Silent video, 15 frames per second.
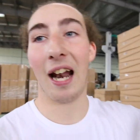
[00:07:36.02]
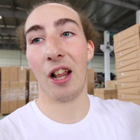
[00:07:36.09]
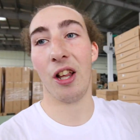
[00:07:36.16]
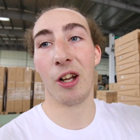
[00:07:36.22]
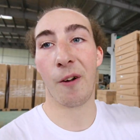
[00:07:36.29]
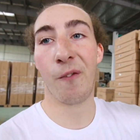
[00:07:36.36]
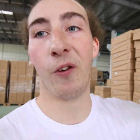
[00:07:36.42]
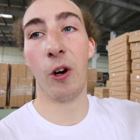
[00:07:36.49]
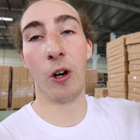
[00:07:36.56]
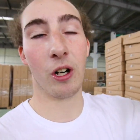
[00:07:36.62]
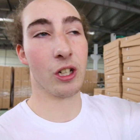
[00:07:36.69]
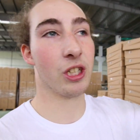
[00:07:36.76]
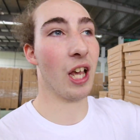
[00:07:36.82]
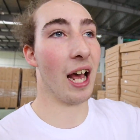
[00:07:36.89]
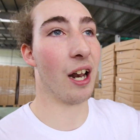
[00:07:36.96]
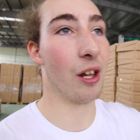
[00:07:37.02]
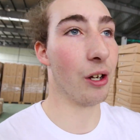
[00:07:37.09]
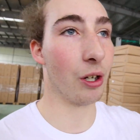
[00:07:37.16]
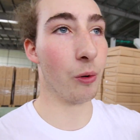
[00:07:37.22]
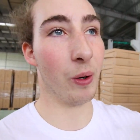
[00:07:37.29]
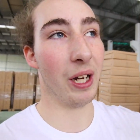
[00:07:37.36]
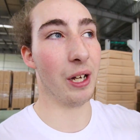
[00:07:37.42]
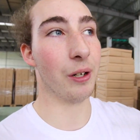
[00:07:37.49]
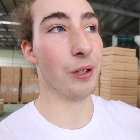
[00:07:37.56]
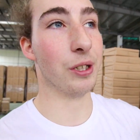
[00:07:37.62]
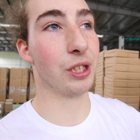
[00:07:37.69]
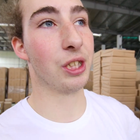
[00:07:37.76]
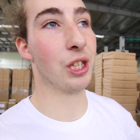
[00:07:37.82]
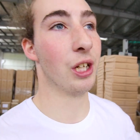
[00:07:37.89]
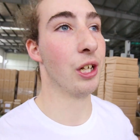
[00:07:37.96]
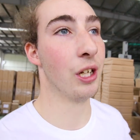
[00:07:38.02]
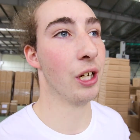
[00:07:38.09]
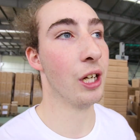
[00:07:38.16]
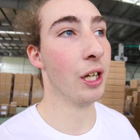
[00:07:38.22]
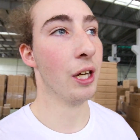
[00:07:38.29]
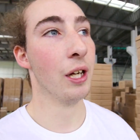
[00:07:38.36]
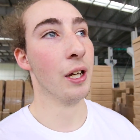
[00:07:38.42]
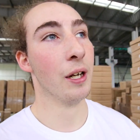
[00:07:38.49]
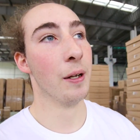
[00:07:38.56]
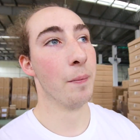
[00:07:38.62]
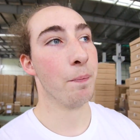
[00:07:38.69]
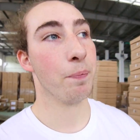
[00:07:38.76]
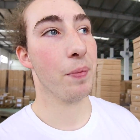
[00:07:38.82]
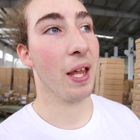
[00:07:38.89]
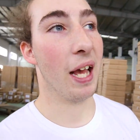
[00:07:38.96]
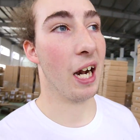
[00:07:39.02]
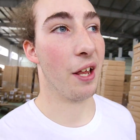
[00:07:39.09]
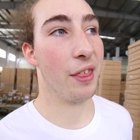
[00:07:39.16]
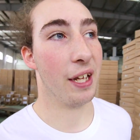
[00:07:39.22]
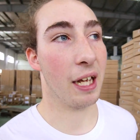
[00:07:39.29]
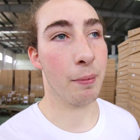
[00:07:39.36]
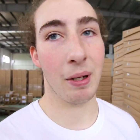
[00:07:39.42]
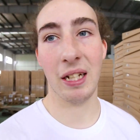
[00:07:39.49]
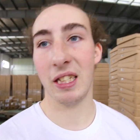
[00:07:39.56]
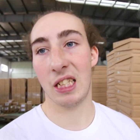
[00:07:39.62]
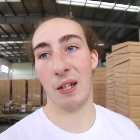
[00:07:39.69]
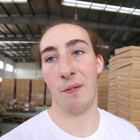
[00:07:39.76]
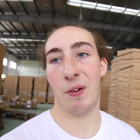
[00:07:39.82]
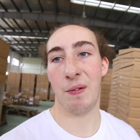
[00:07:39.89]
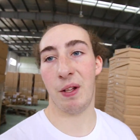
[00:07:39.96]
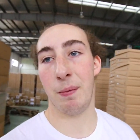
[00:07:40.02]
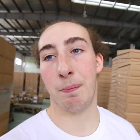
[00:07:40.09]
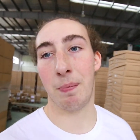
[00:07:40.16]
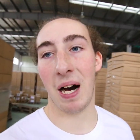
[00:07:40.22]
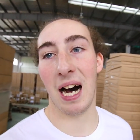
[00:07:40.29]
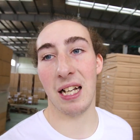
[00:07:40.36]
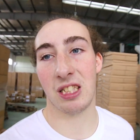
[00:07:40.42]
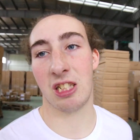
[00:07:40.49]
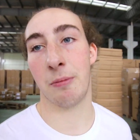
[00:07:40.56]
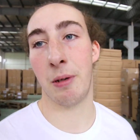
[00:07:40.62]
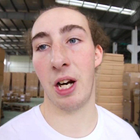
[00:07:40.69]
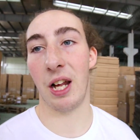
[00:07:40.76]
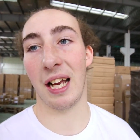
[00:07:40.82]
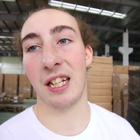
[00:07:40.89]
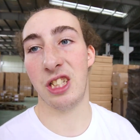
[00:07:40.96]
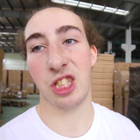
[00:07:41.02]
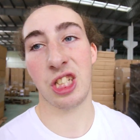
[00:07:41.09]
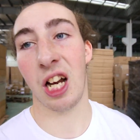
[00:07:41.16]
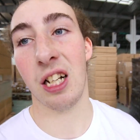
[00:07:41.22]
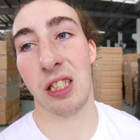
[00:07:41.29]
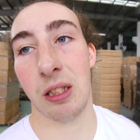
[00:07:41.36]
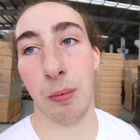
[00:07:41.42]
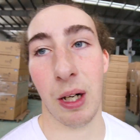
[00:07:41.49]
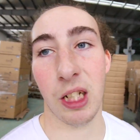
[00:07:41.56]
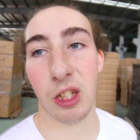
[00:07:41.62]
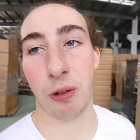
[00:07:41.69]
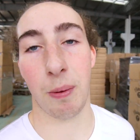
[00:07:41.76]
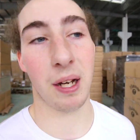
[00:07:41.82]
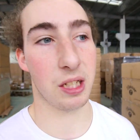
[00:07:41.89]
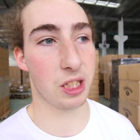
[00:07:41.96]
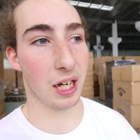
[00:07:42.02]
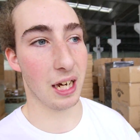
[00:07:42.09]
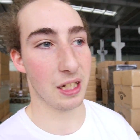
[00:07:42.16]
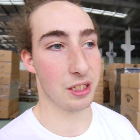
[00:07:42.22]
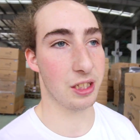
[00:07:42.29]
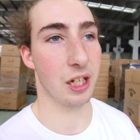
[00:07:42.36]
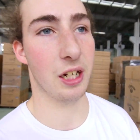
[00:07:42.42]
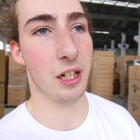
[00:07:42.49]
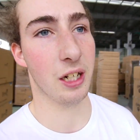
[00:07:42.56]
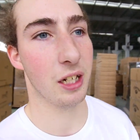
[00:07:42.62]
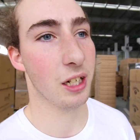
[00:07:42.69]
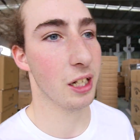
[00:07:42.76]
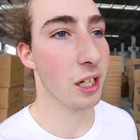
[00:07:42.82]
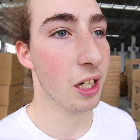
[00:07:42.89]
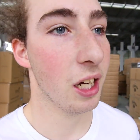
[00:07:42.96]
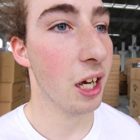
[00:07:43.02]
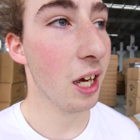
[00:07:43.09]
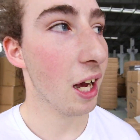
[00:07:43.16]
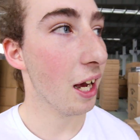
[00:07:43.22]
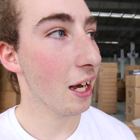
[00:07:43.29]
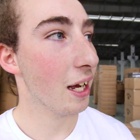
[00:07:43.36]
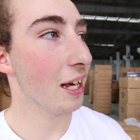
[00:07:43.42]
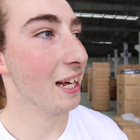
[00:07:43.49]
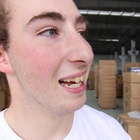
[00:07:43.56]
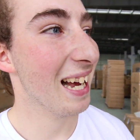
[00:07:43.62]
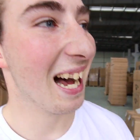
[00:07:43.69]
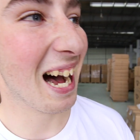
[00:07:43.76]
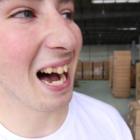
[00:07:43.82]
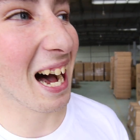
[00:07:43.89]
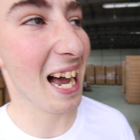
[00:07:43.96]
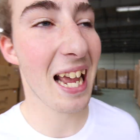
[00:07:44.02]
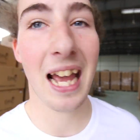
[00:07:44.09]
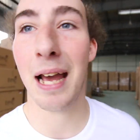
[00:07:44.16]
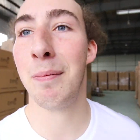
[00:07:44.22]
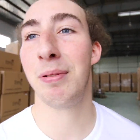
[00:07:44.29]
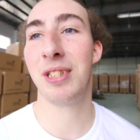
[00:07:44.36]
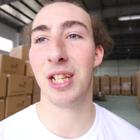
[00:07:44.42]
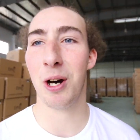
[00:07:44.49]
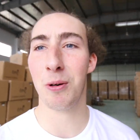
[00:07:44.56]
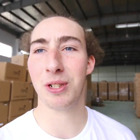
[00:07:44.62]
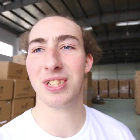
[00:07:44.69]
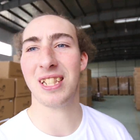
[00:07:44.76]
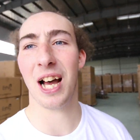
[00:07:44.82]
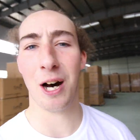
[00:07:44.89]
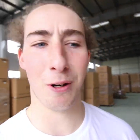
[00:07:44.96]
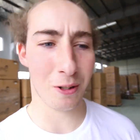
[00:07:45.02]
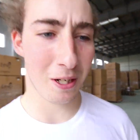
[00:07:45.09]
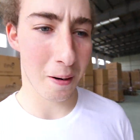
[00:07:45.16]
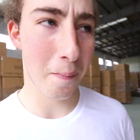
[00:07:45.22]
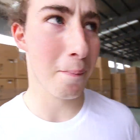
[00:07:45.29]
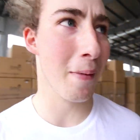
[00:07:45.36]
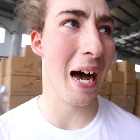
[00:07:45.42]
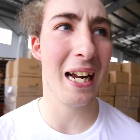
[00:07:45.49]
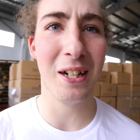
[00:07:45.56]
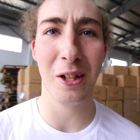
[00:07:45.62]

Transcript: analog forks, analog wheels, and I think I'm getting 750 bars tomorrow, like just custom ones to my size, so I am so stoked, my